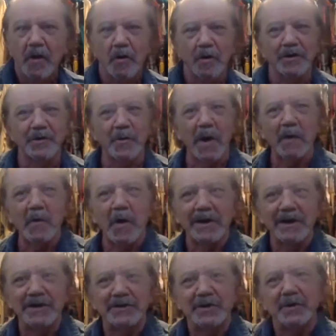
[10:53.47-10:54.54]
or do I want
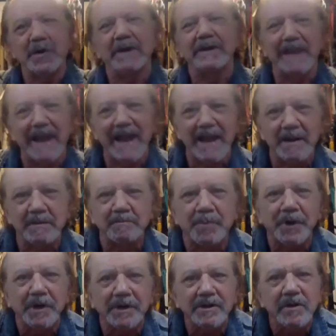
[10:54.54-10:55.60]
to do it in
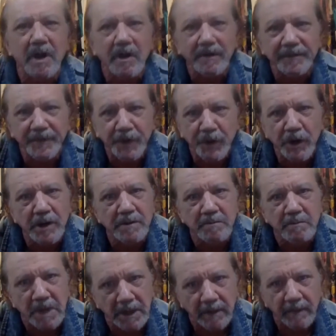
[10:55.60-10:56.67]
Bergdorf
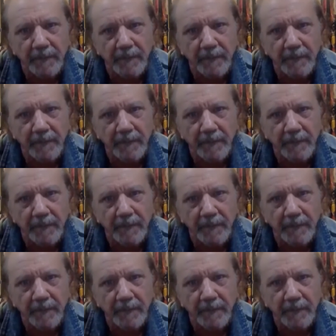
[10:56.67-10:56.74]
Goodman,